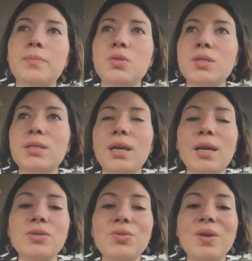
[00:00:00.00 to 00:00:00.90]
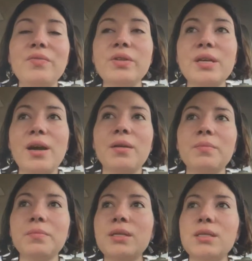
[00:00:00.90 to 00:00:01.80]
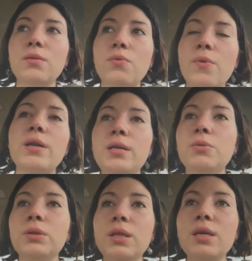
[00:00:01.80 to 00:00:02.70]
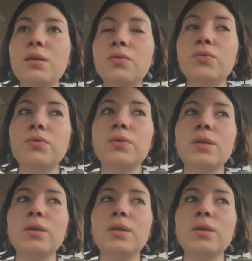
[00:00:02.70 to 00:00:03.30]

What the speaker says: just like I do every time, because when he would leave,